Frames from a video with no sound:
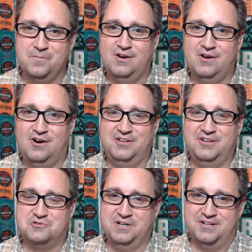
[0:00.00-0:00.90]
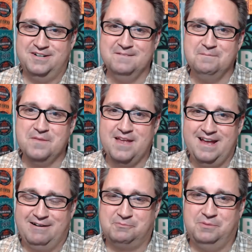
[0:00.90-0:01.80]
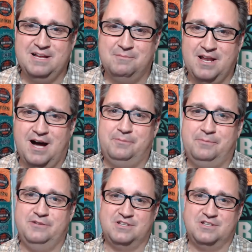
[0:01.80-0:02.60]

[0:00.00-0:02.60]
on Twitter, and I was playing Monopoly with